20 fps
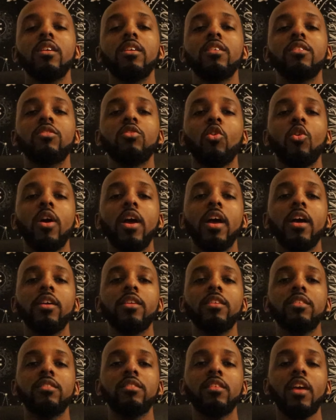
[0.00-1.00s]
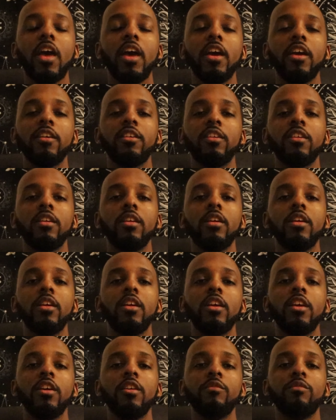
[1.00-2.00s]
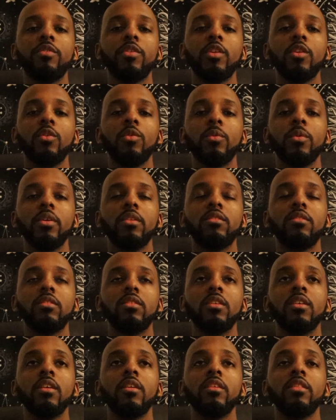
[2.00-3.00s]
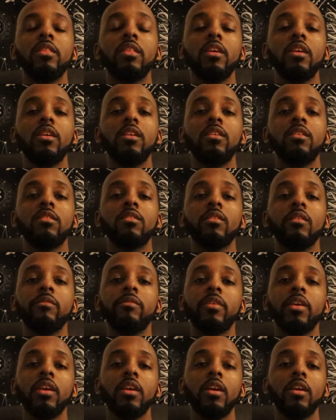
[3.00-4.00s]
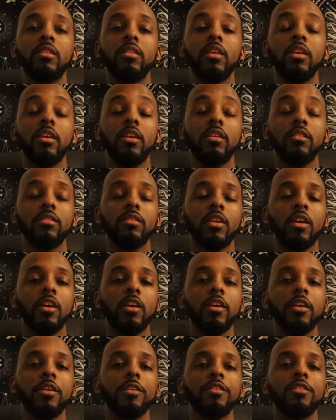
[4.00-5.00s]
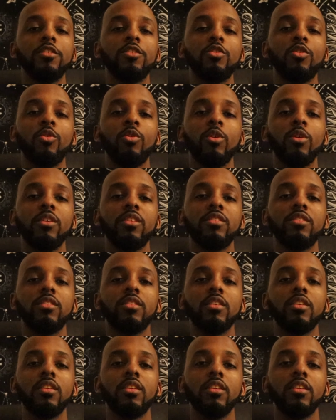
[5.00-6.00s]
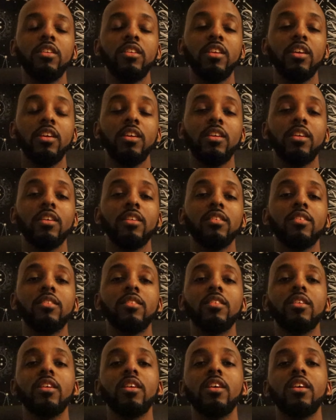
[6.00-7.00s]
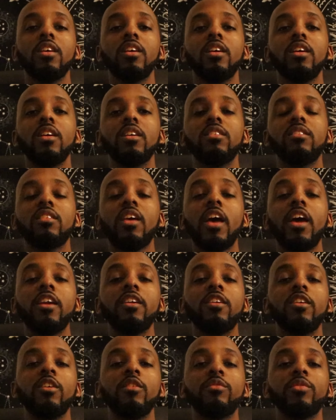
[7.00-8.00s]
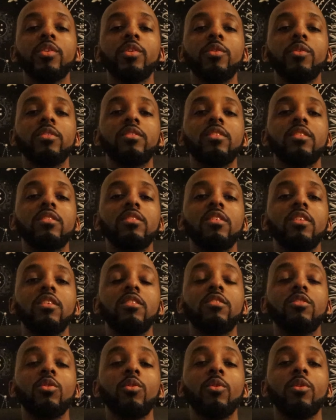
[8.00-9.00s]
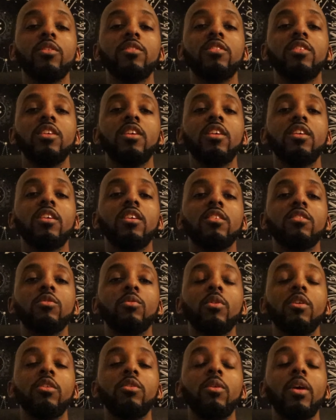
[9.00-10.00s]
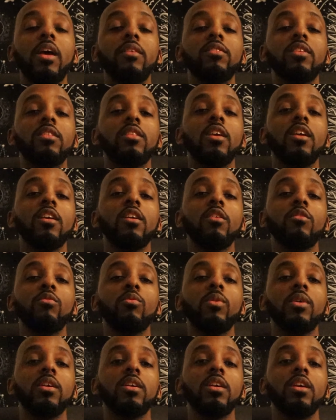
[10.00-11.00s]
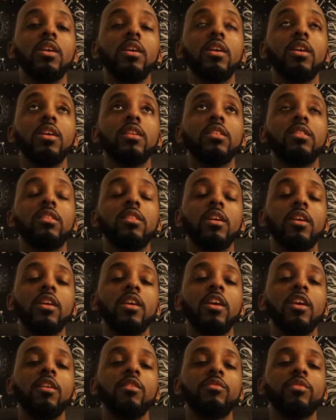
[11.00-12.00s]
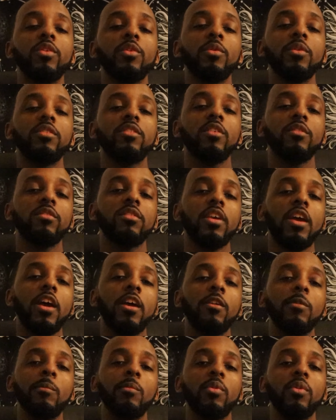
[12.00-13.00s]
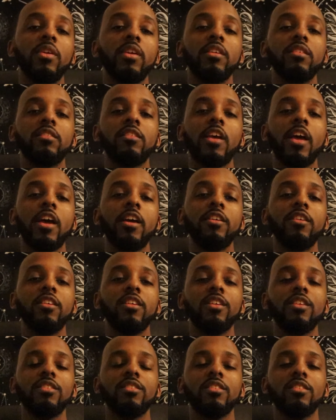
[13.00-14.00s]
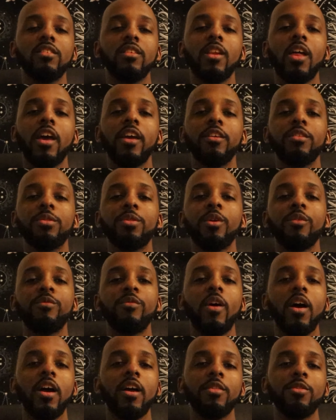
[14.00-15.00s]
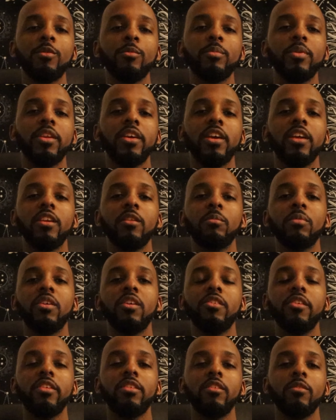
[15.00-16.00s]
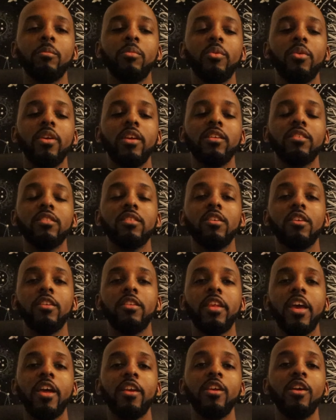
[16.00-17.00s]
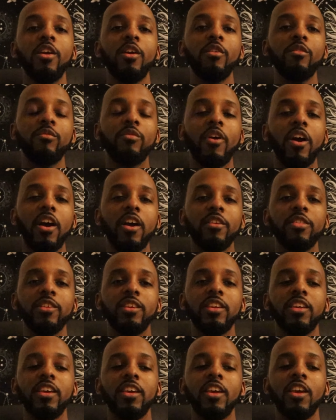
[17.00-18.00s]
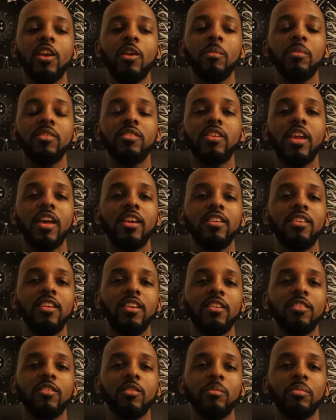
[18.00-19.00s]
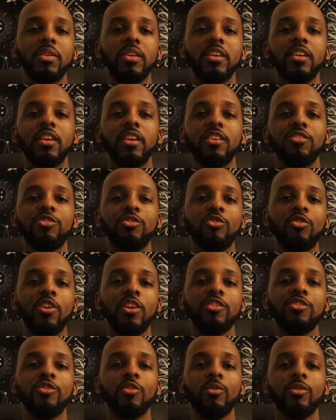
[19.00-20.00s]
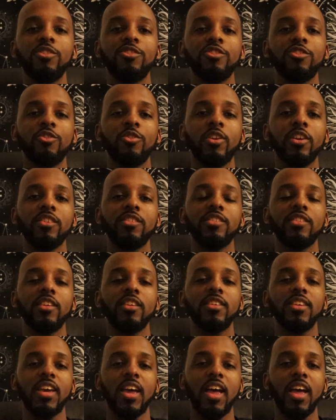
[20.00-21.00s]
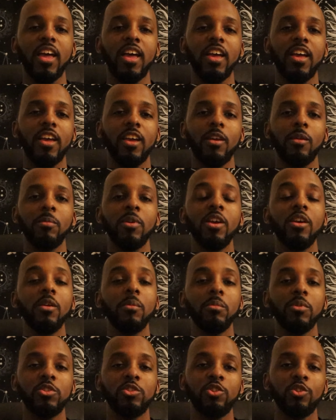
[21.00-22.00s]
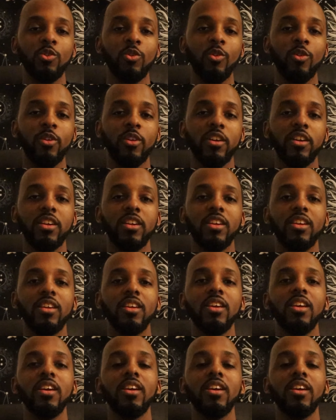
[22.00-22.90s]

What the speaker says: So how does Saturn influence these Taurus Decans? Saturn influences these Taurus Decans. Well, you have to think of what the influence of Saturn brings. Saturn is like the father planet because it brings on that fatherly image, that discipline, that structure, restriction, time, maturity,